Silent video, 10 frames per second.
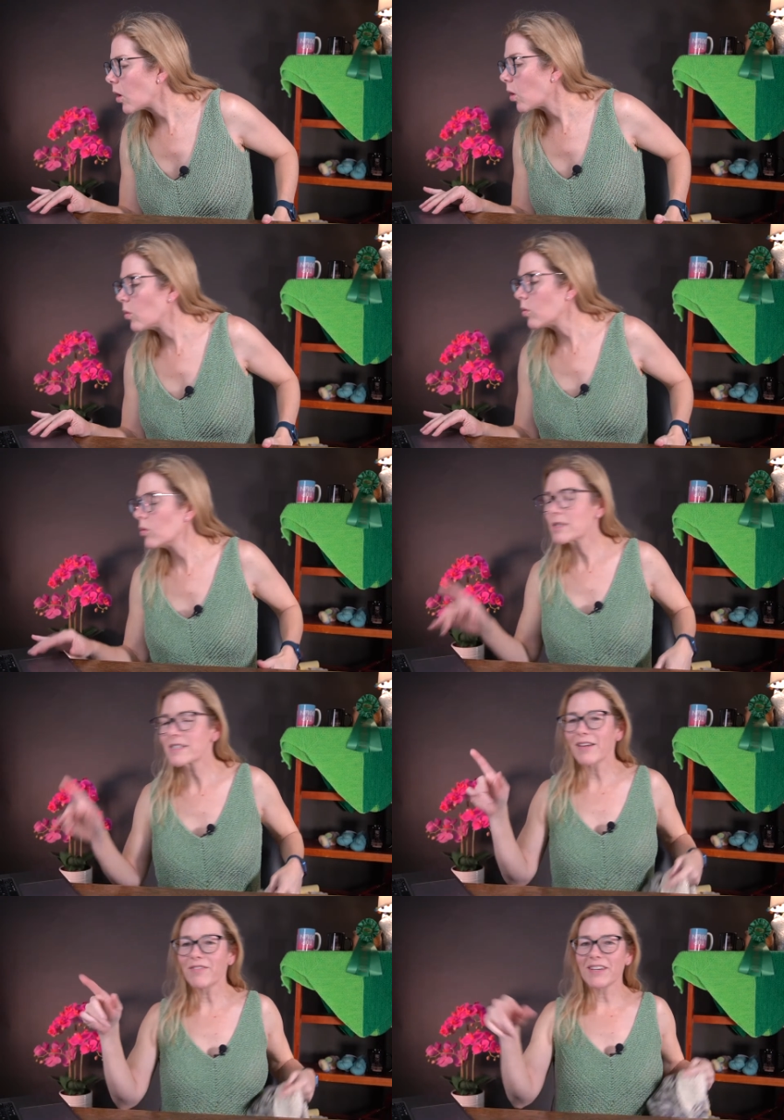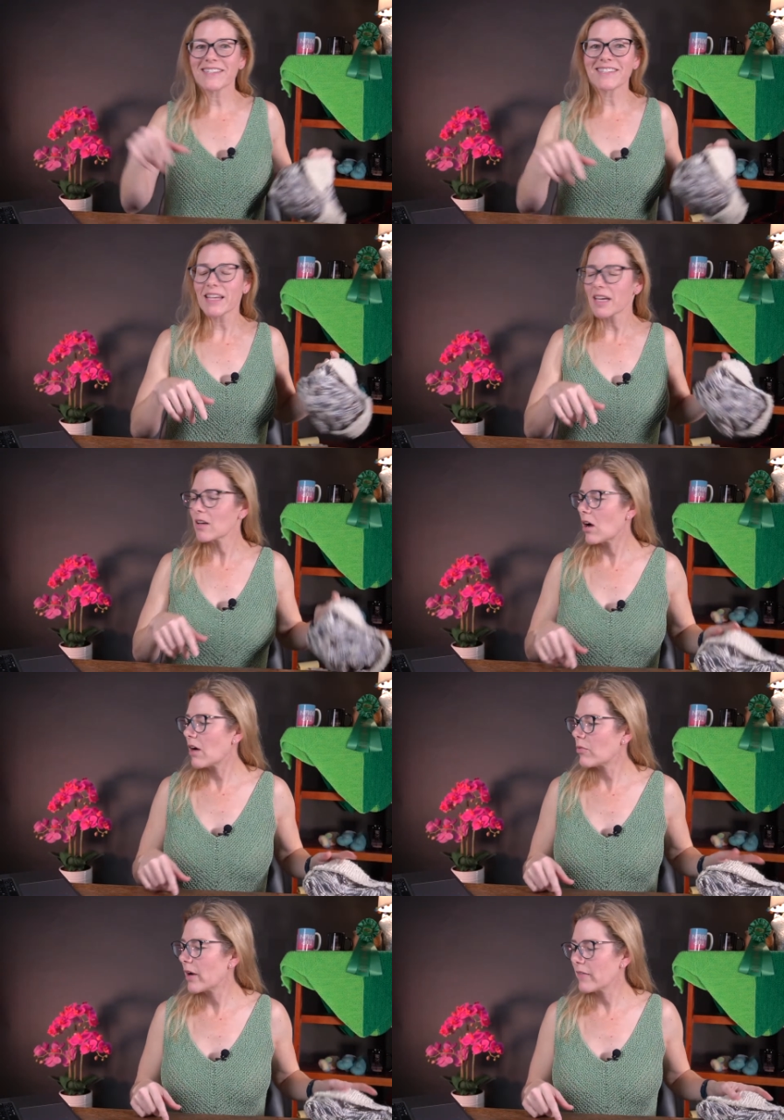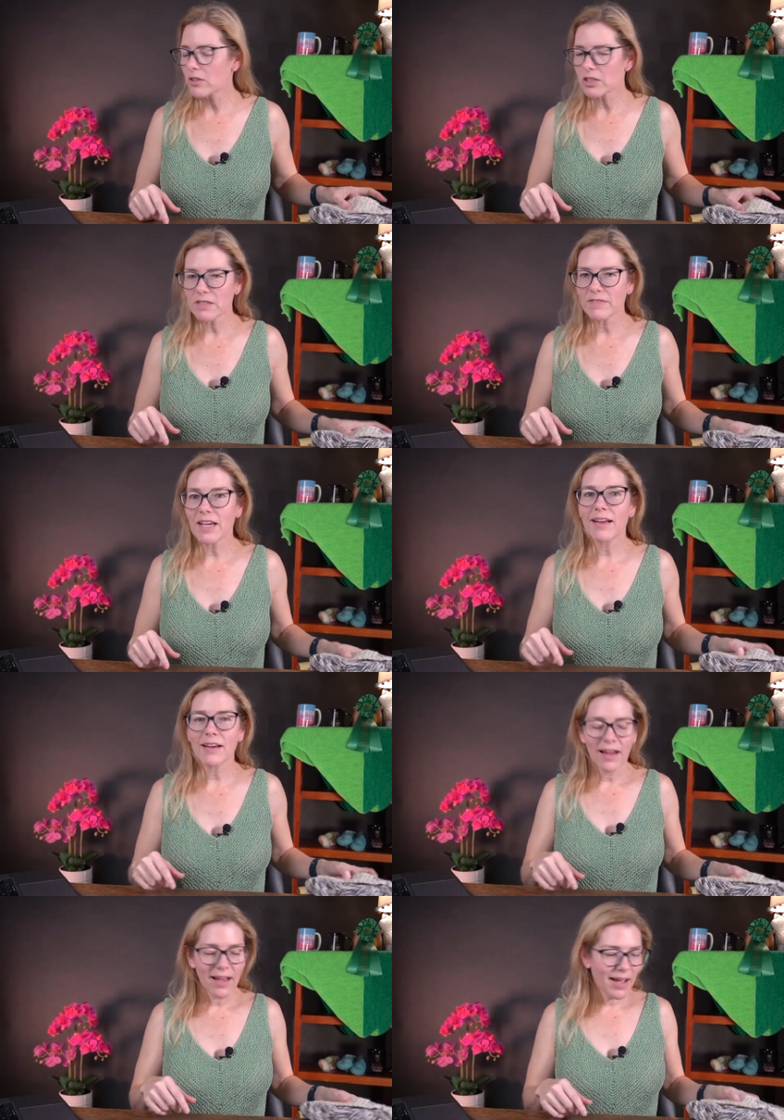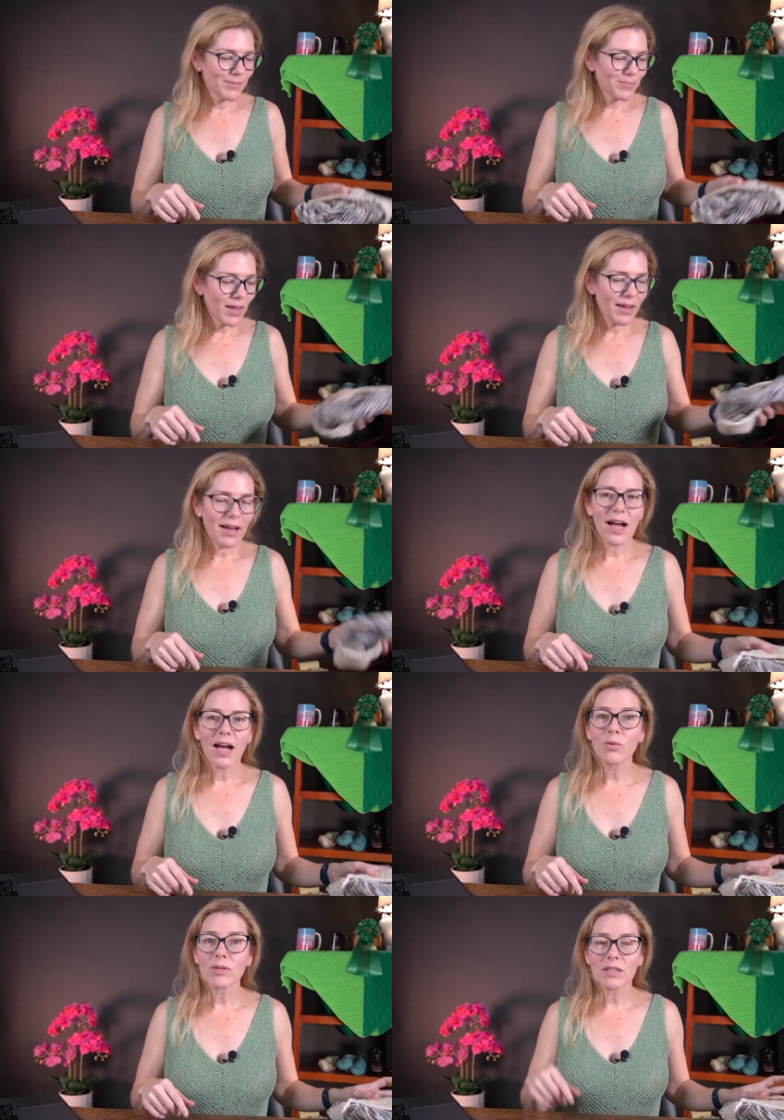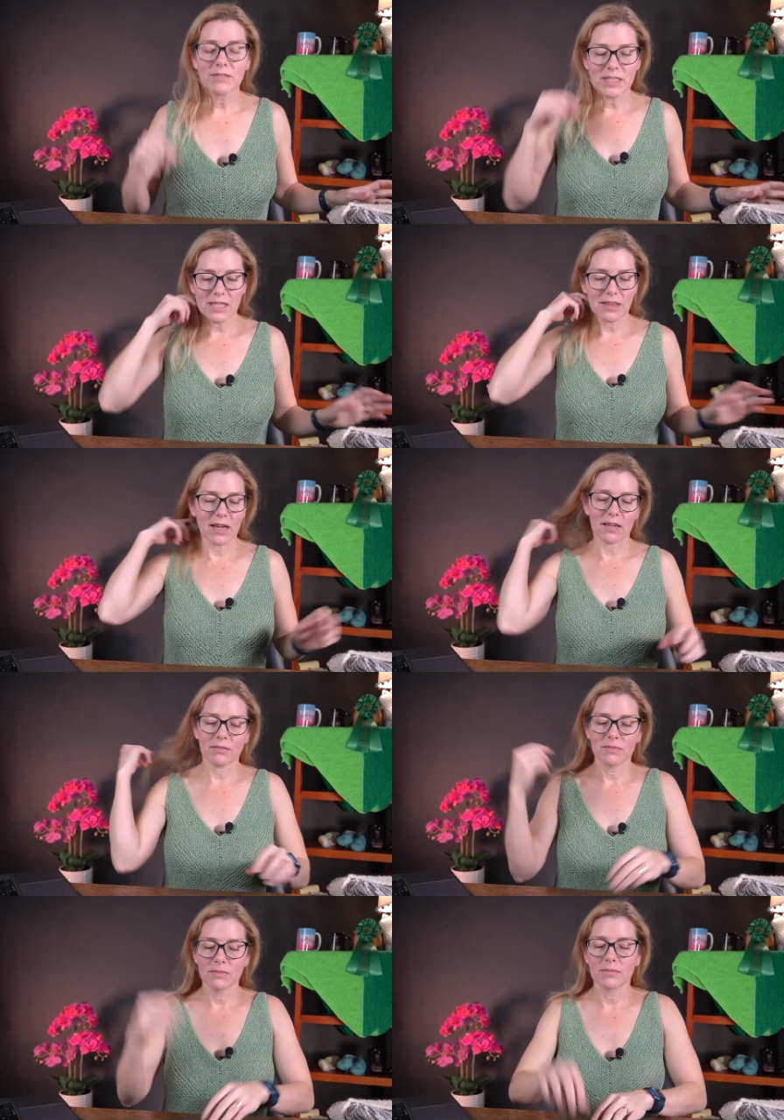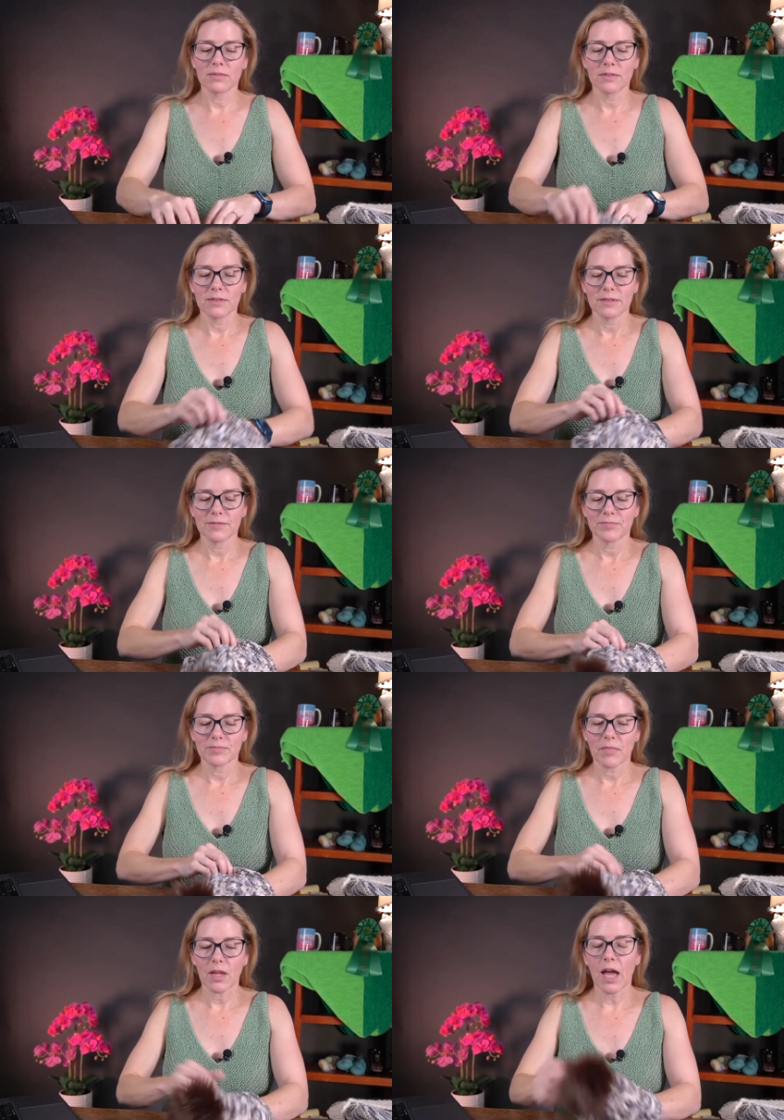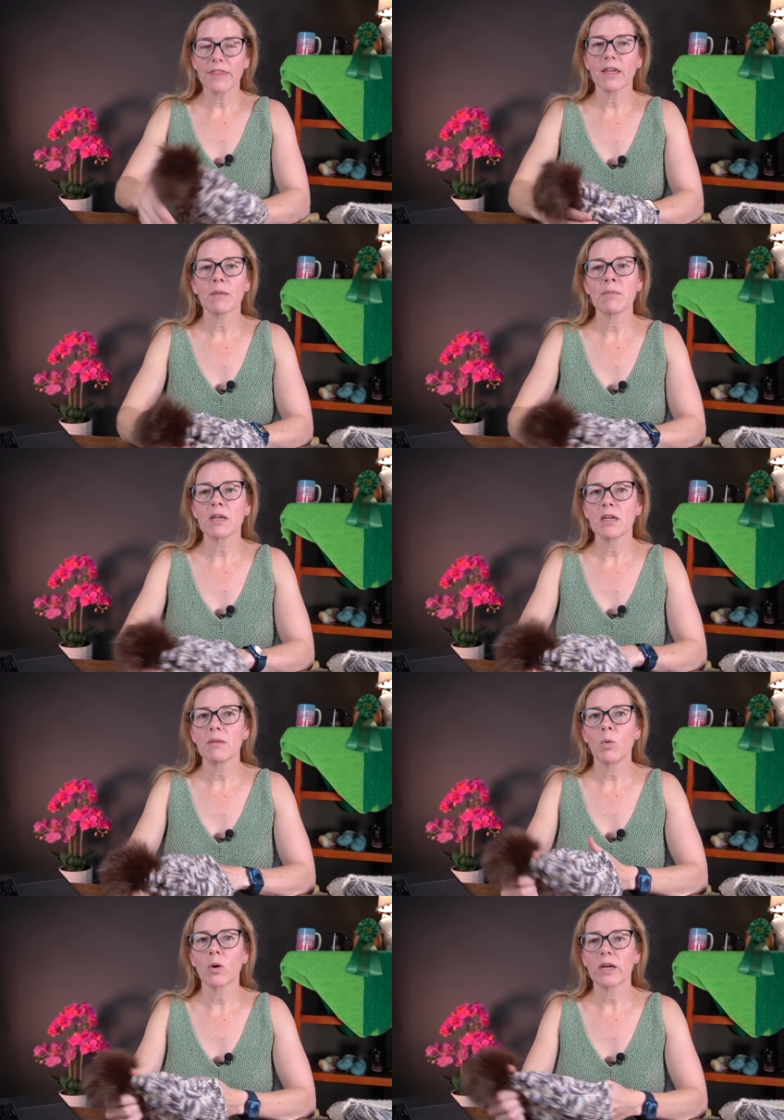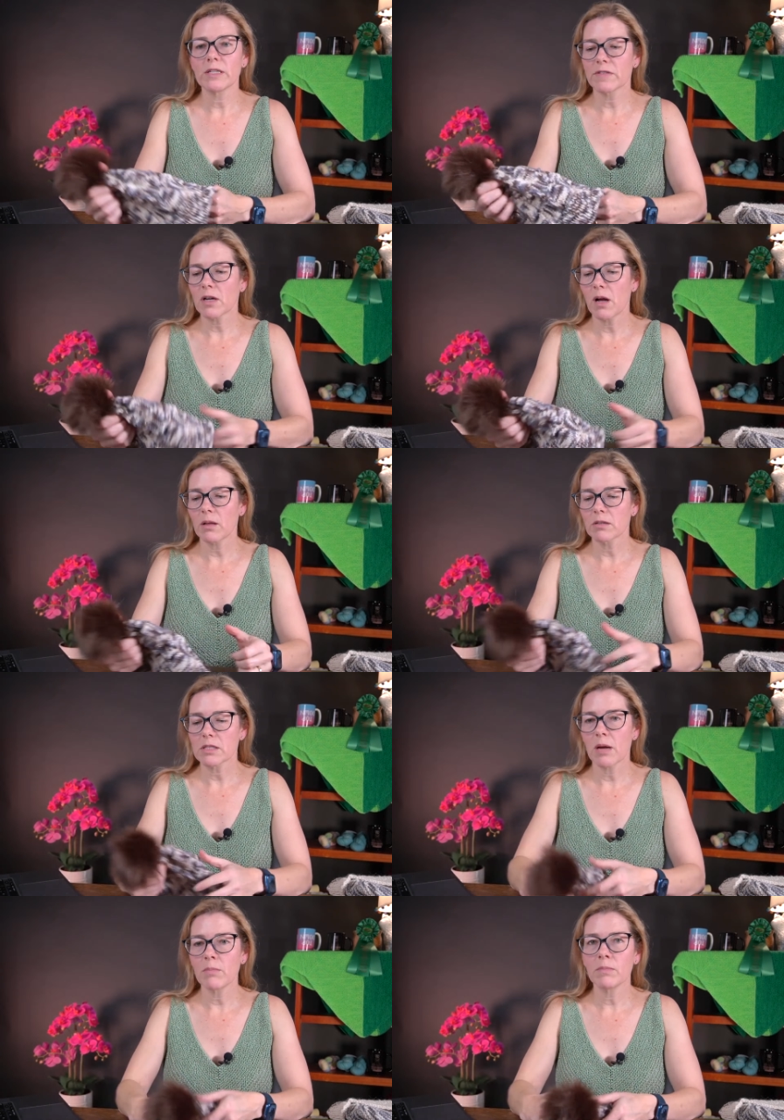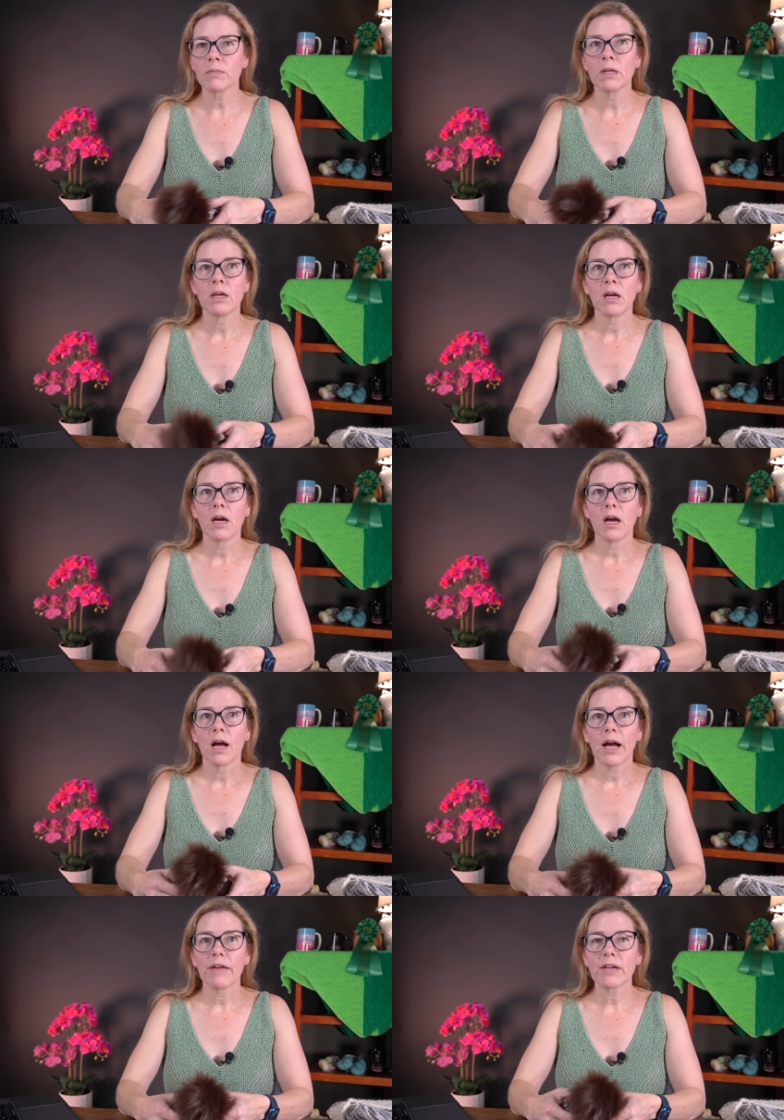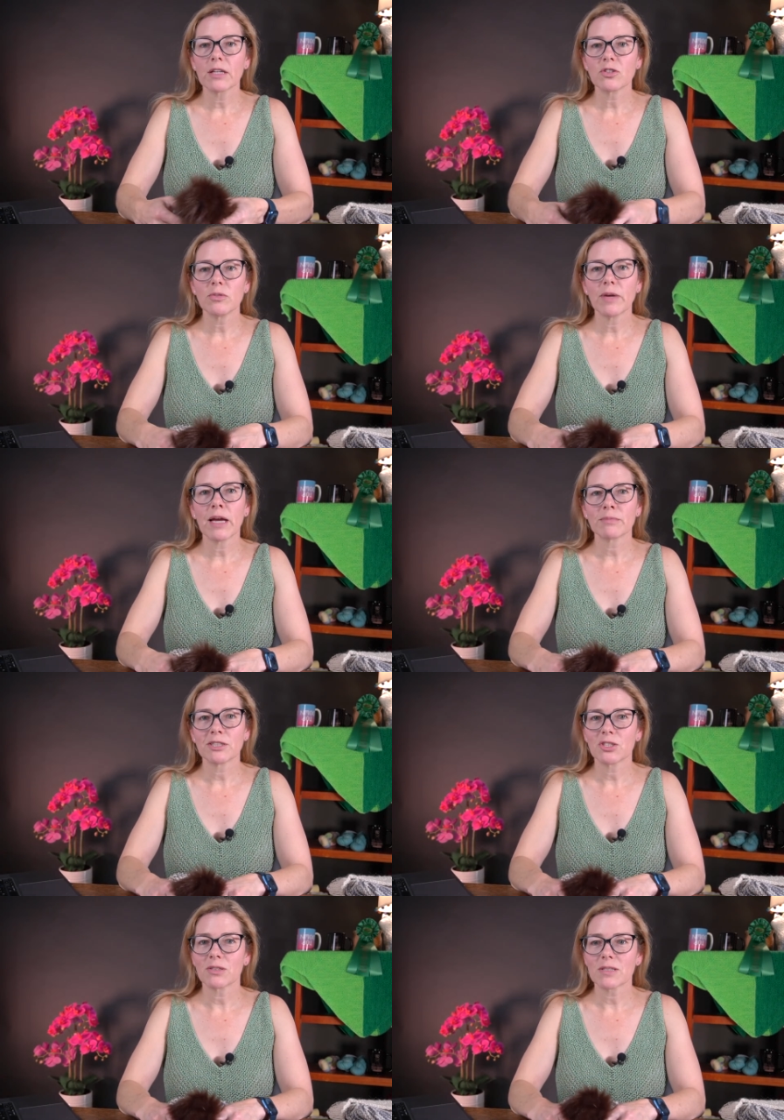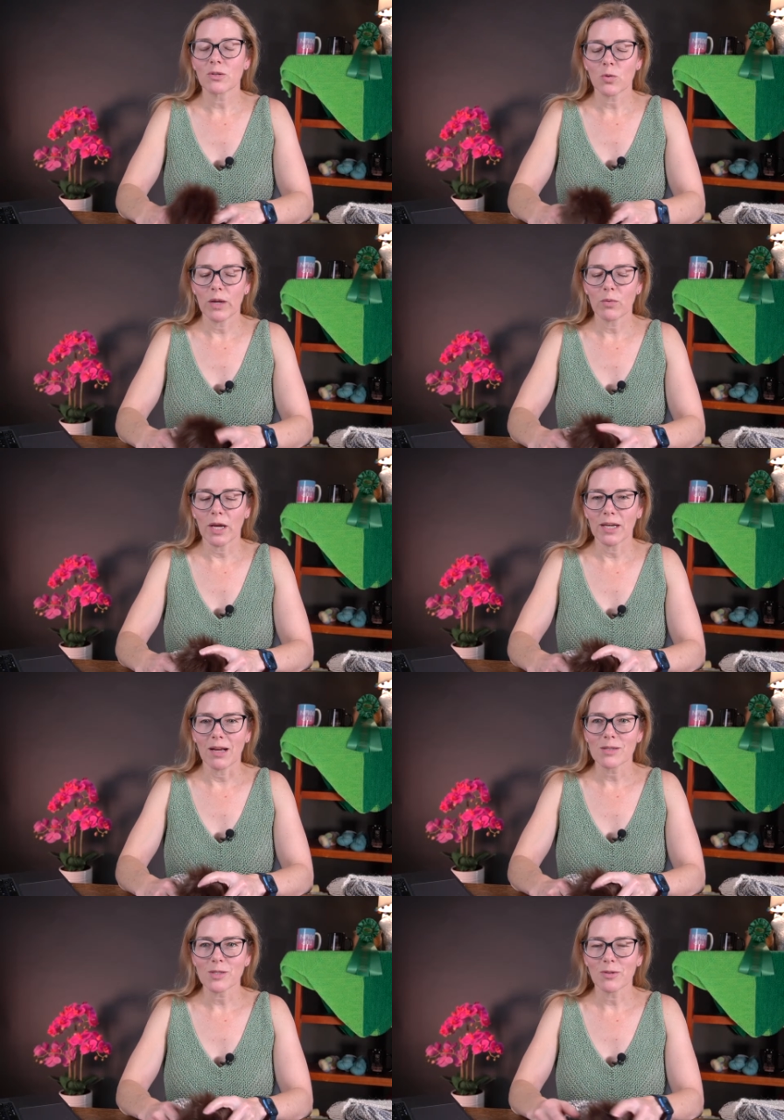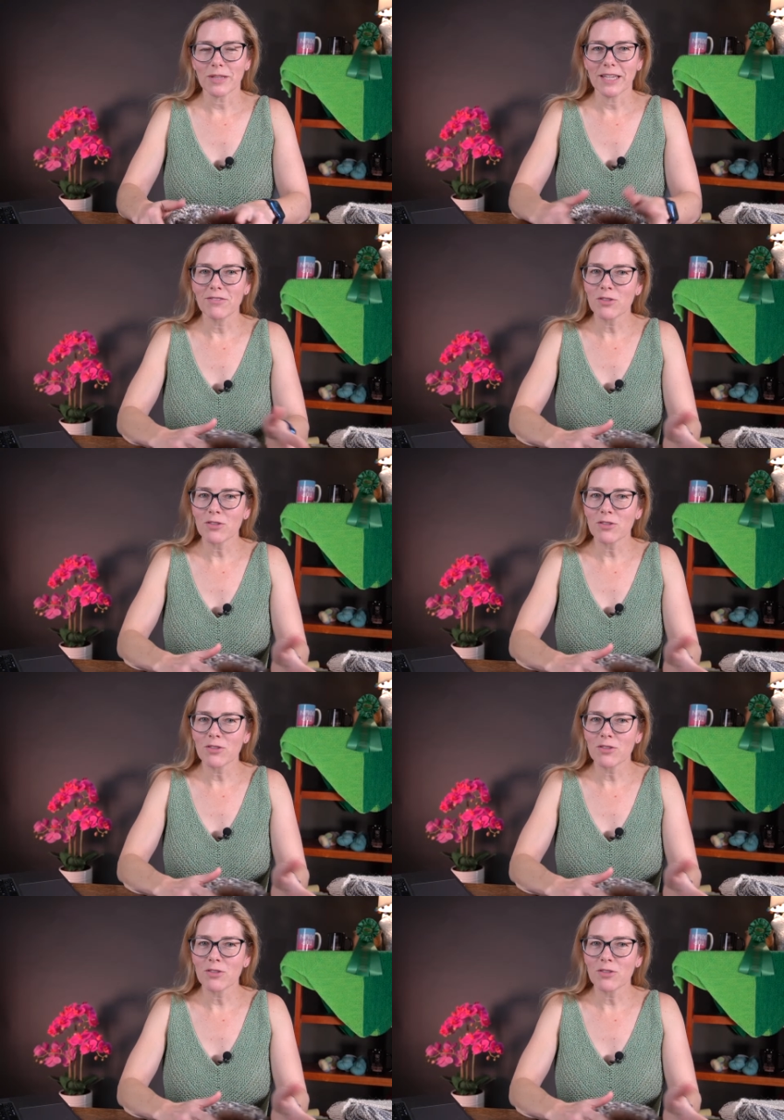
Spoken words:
Oh, Stephanie is knitting an off-white version of that. I would love to see that. I think I'm going to knit more in different colors. I've got 2 Hampton shirts underway right now. So like, even